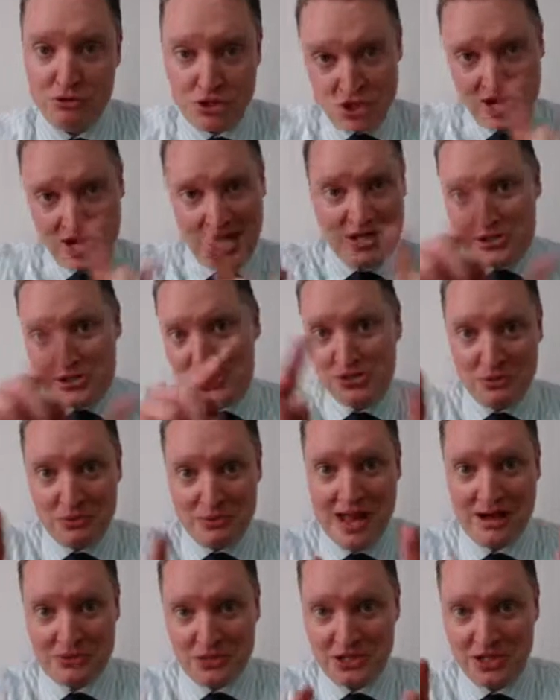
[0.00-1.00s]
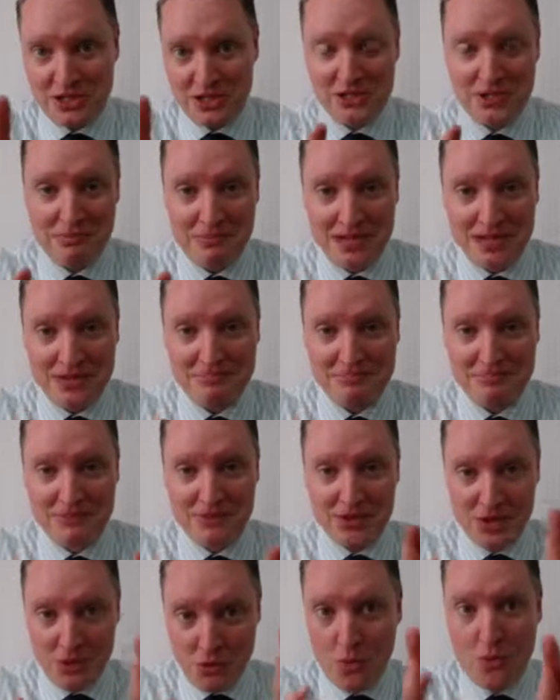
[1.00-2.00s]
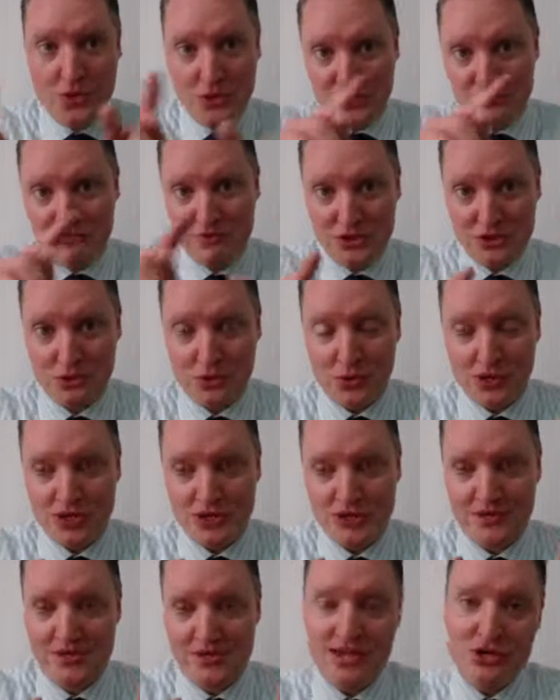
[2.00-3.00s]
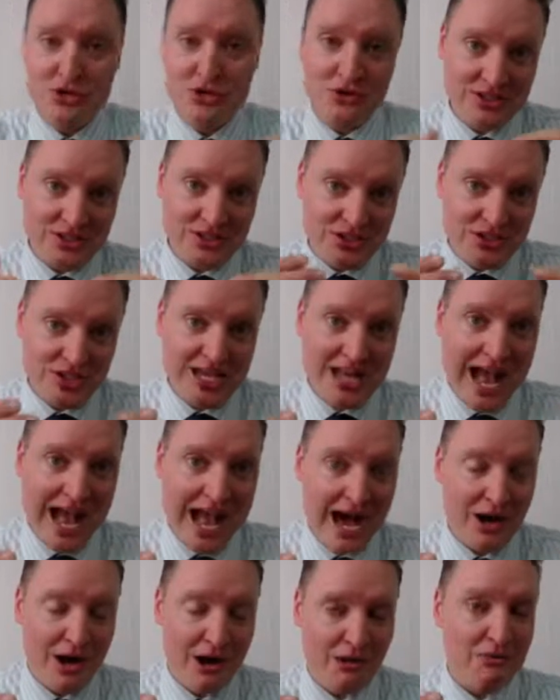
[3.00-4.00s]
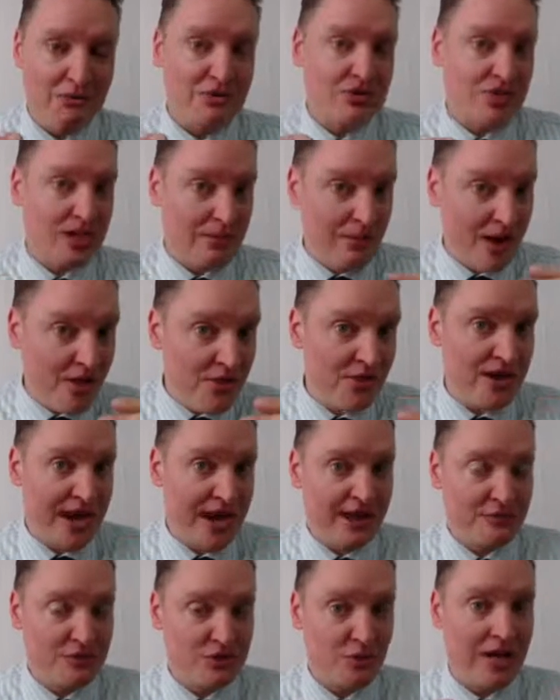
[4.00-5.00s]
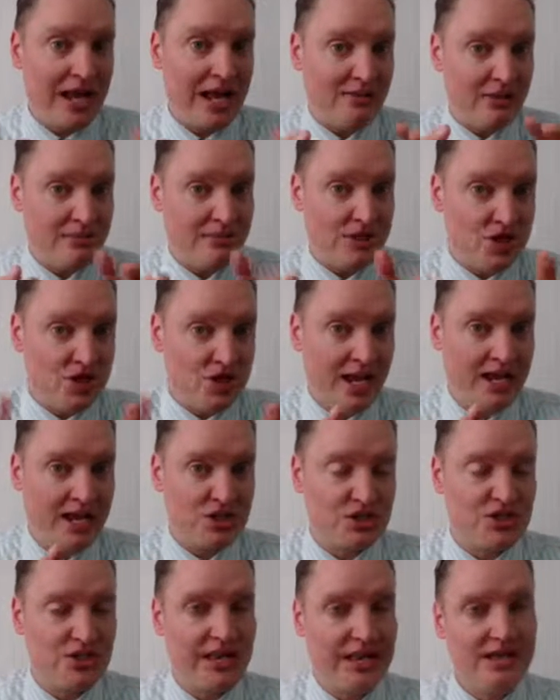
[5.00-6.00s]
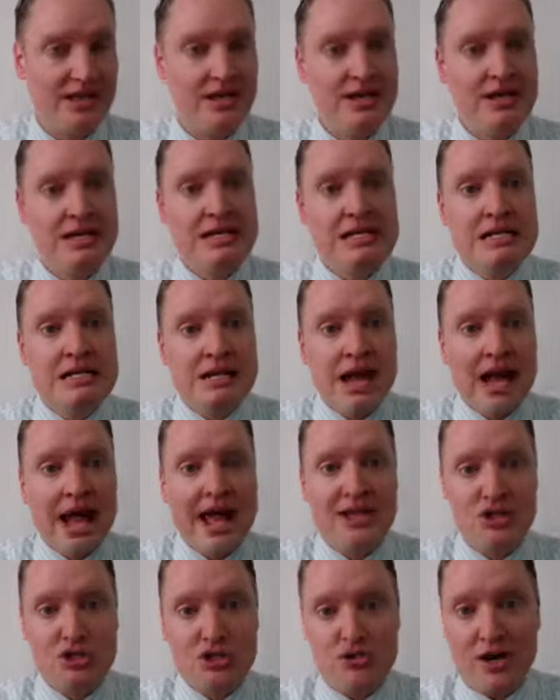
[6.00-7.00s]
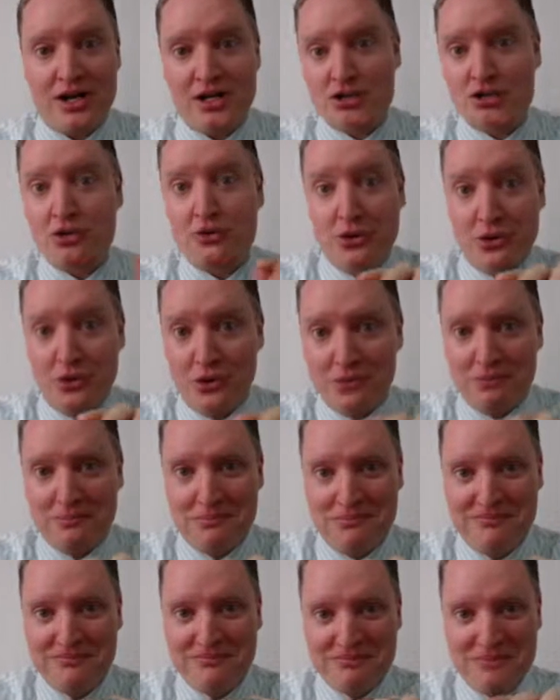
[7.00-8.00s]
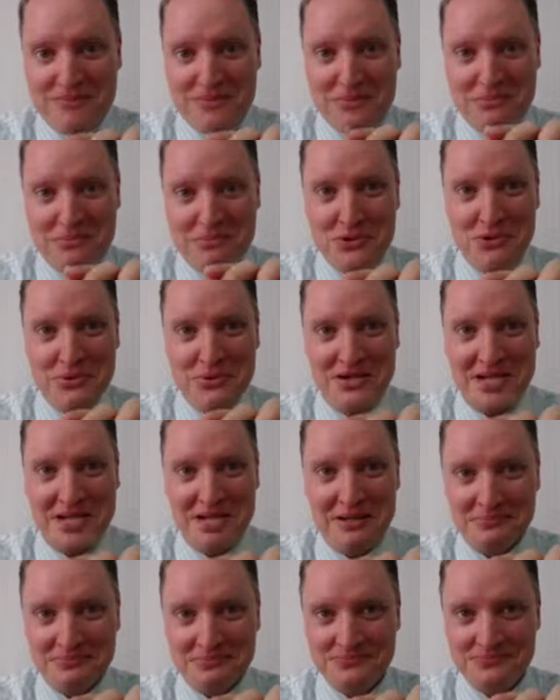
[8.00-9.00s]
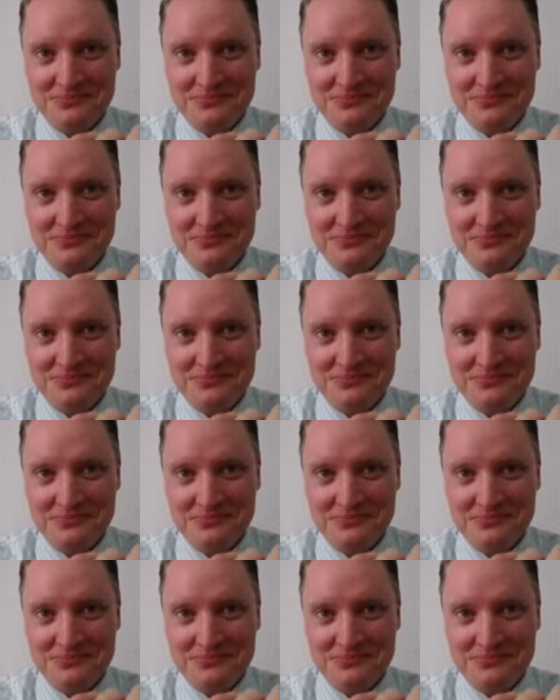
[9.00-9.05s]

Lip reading: you change these around just a little bit, the order of these words, then you can see how some other nouns would have to be changed, like a structural protein.